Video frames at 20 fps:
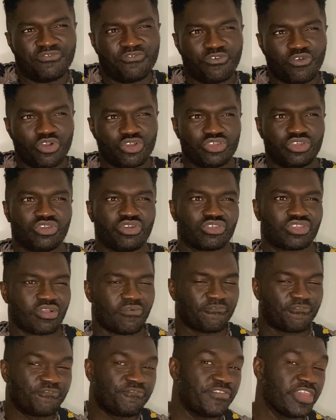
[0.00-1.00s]
for, you got
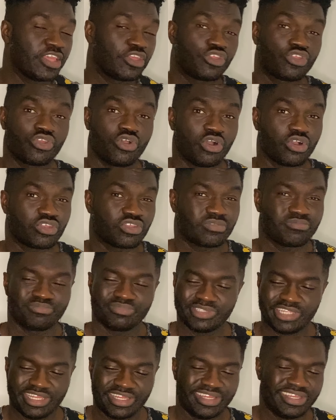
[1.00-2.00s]
some thick socks.
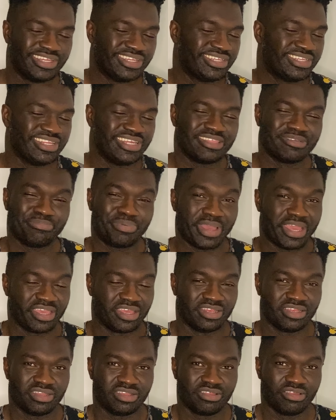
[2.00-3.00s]
These are
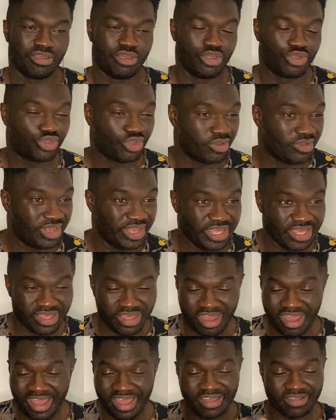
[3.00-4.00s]
banging. So
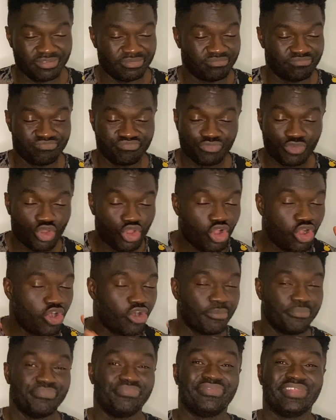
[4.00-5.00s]
I
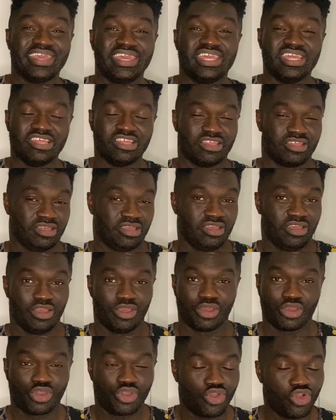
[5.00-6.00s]
cop these
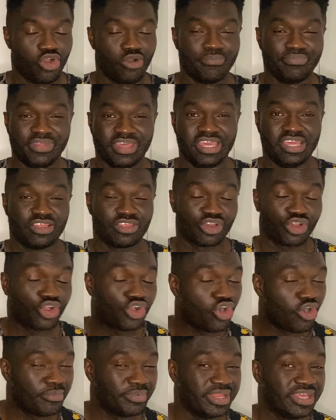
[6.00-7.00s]
and
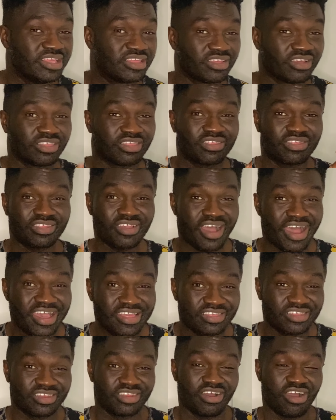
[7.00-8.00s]
cop these a
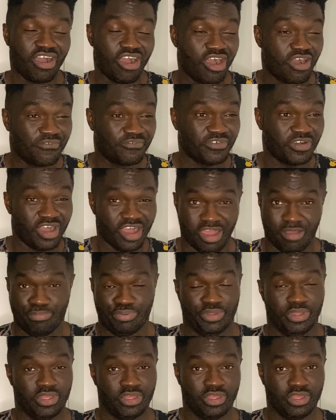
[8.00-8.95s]
size and a half up.